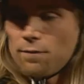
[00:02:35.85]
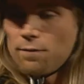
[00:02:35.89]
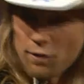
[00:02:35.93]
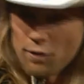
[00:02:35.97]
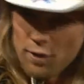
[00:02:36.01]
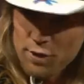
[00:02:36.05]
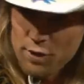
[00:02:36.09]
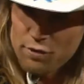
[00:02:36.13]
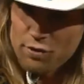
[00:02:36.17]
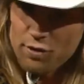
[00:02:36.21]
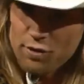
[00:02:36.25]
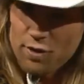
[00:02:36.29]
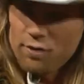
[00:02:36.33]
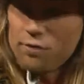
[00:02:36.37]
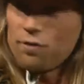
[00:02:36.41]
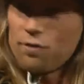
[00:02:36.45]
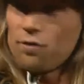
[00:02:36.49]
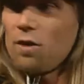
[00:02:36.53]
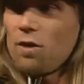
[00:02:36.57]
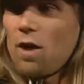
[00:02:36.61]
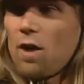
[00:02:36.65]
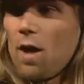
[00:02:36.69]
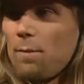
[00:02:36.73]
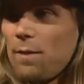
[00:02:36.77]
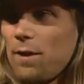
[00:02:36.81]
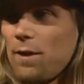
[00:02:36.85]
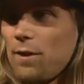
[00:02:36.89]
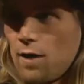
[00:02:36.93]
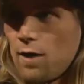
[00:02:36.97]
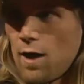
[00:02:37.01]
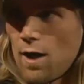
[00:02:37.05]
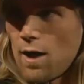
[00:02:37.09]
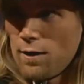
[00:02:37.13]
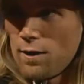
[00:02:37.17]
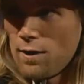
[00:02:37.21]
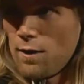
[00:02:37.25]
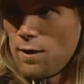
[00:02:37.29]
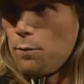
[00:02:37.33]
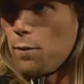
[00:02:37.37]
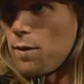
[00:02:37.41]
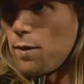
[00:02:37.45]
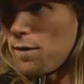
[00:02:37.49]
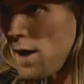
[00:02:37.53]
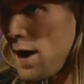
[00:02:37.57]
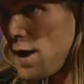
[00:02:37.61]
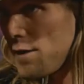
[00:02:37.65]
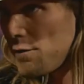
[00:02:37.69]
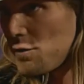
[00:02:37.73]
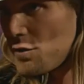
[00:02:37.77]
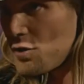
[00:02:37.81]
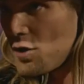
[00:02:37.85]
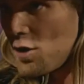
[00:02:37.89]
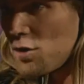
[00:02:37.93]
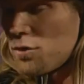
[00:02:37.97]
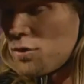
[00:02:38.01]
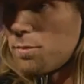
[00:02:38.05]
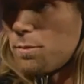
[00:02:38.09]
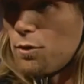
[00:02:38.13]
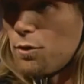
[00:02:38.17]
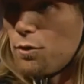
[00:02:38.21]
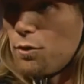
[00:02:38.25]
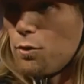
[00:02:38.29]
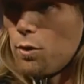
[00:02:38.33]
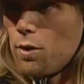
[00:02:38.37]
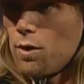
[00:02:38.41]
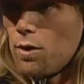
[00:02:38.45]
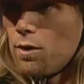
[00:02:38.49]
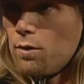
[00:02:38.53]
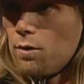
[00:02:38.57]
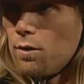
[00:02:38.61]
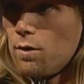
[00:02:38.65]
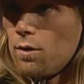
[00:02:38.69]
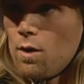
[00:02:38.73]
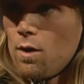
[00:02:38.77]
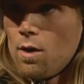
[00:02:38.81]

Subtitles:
For instance, I'm here in Ireland with Irish entrepreneur.